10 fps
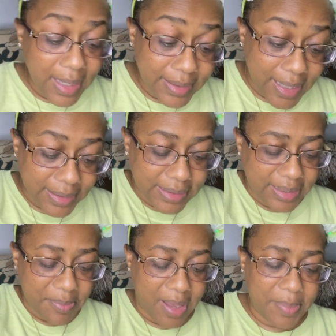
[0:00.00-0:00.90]
Next
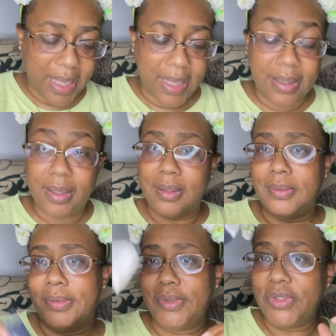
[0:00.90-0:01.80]
in my bag,
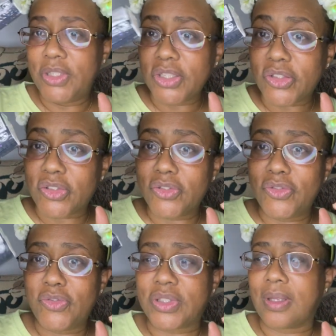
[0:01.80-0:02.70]

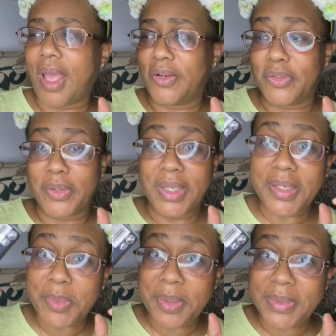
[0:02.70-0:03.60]
tissues. I don't go
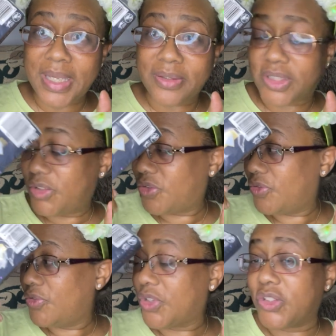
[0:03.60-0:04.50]
anywhere without
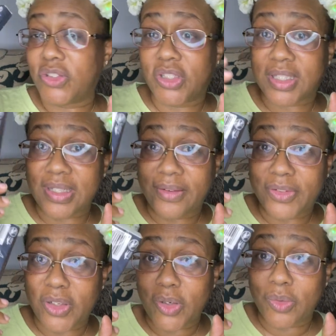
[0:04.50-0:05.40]
tissues because you just never
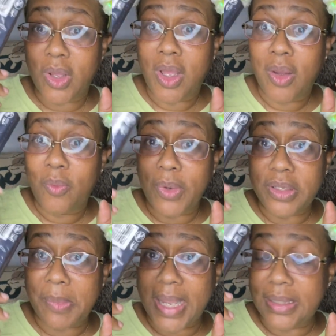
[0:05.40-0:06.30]
know when you
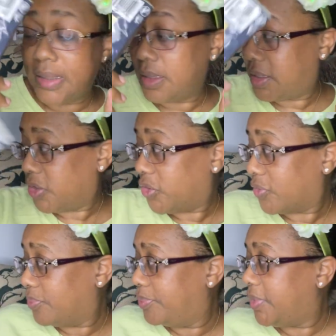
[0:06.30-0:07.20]
might need a
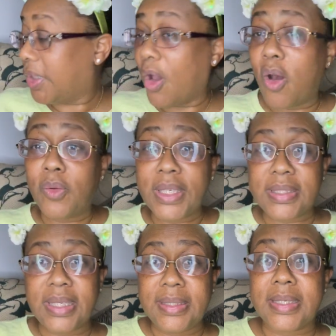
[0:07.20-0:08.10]
tissue. The only
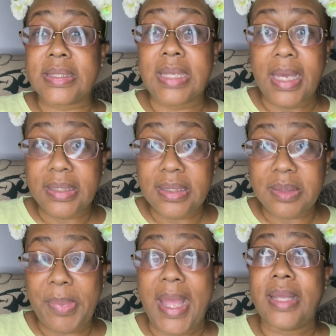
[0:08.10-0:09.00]
thing that's not in this
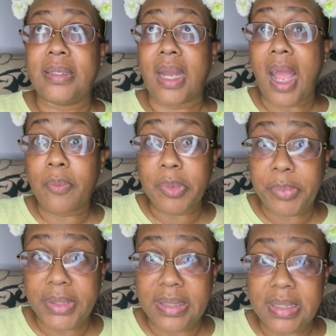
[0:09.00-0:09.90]
bag that I will
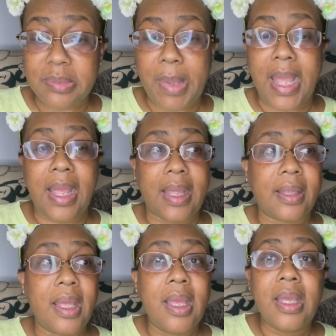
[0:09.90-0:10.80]
put in this bag
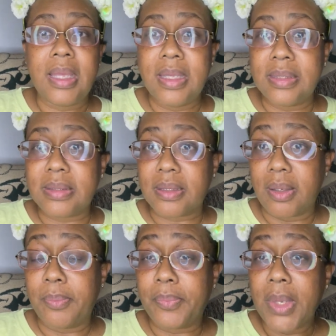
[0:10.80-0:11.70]
is
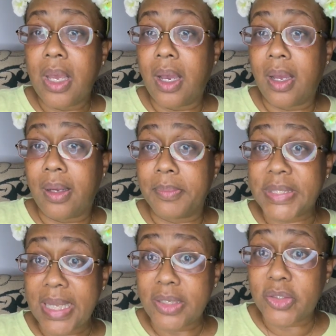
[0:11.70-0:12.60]
some um,
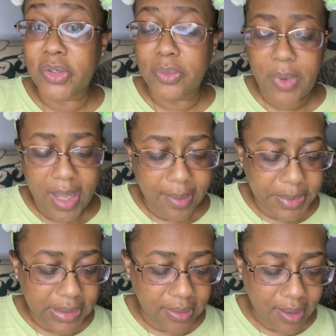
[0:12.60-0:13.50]
sanitary
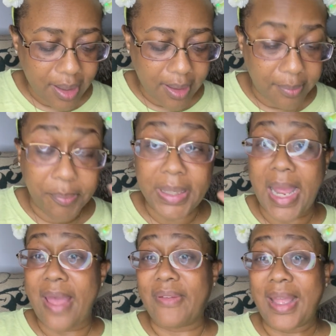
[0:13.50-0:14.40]
wipes, um, but I
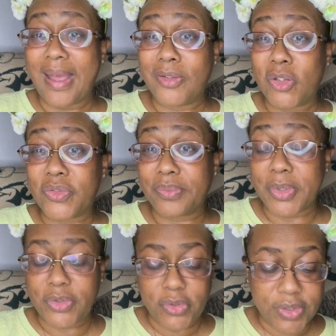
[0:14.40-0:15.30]
haven't gotten those from the
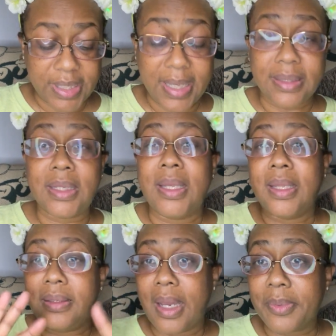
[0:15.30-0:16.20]
store yet.
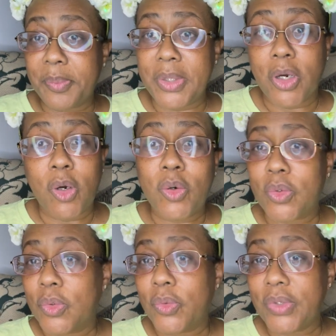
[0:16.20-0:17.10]
That will be a
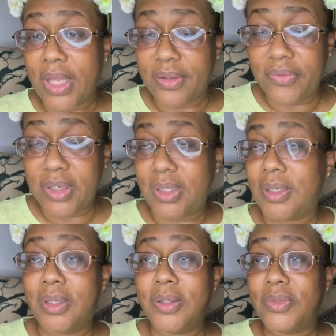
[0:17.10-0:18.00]
whole nother
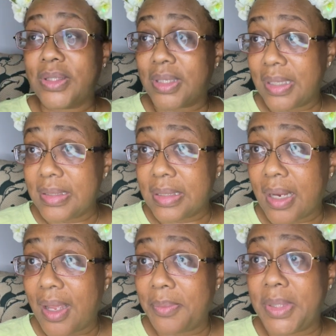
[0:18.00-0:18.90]
video. The things that
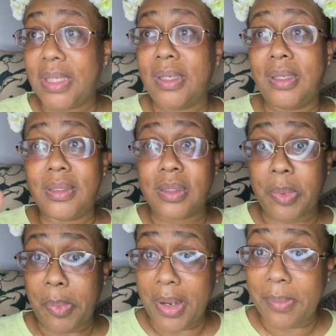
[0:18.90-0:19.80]
I'm getting to
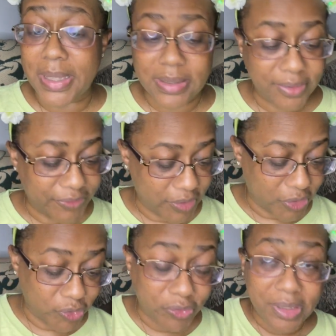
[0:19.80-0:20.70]
prepare myself for this
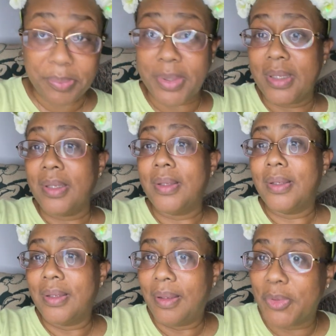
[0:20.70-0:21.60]
trip.
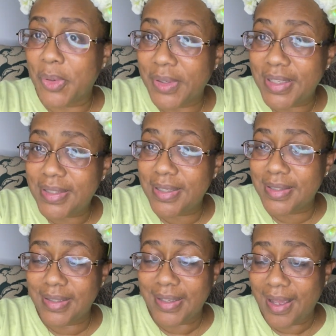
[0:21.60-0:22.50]
I'm going to
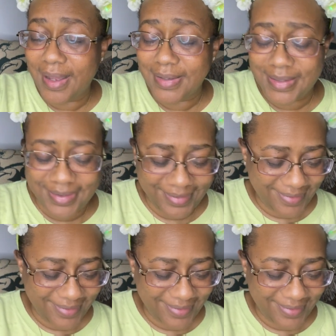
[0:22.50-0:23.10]
Disney, guys.